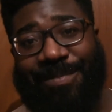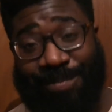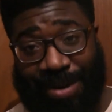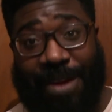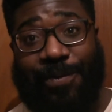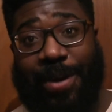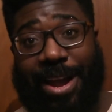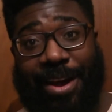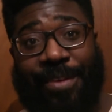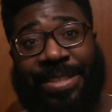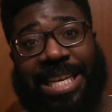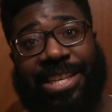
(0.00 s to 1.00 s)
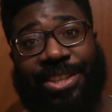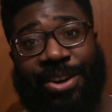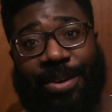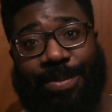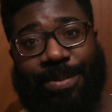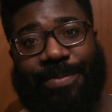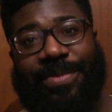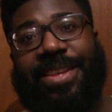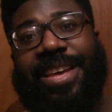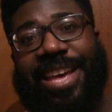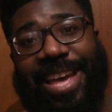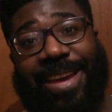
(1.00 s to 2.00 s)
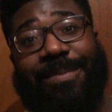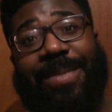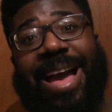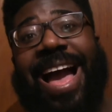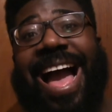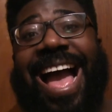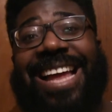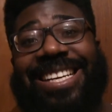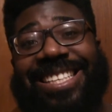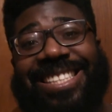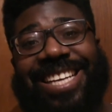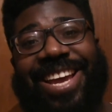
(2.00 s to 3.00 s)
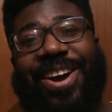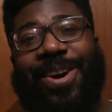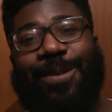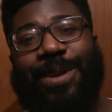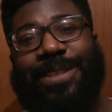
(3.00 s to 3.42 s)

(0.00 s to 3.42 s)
Brathwaite was at the top, him and Shea Hope.